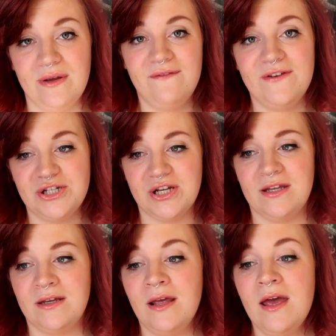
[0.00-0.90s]

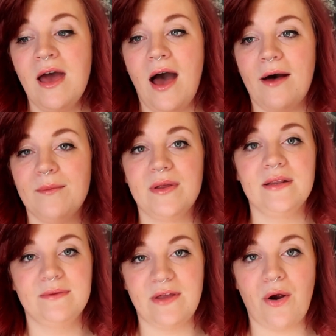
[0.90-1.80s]
envision
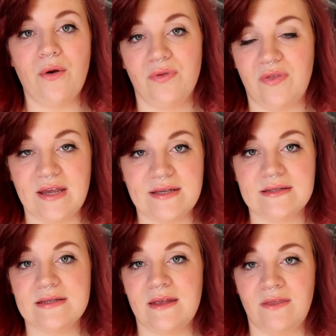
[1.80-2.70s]
their own
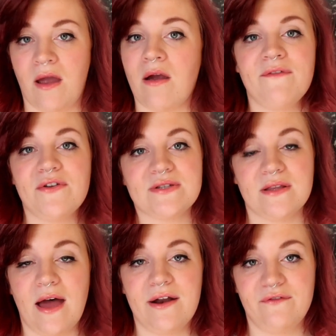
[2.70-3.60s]
things in there if there's a
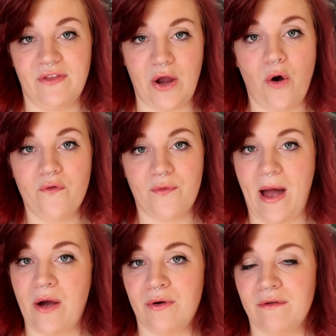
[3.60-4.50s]
lot of like
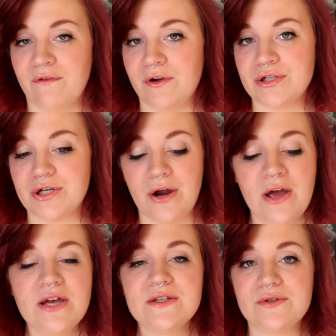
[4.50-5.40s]
overpowering furniture.
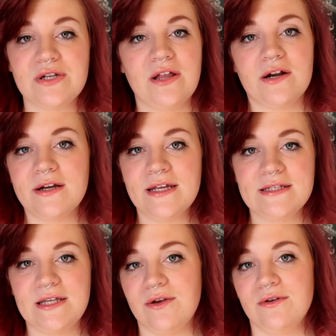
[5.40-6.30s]
So decluttering
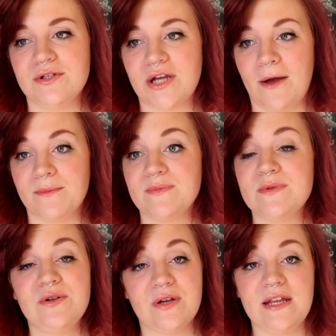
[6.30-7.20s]
is huge.
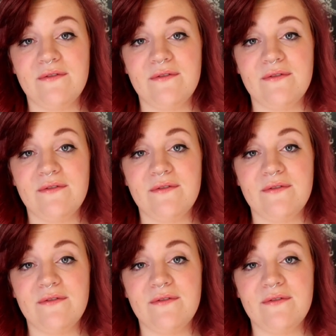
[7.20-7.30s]
You can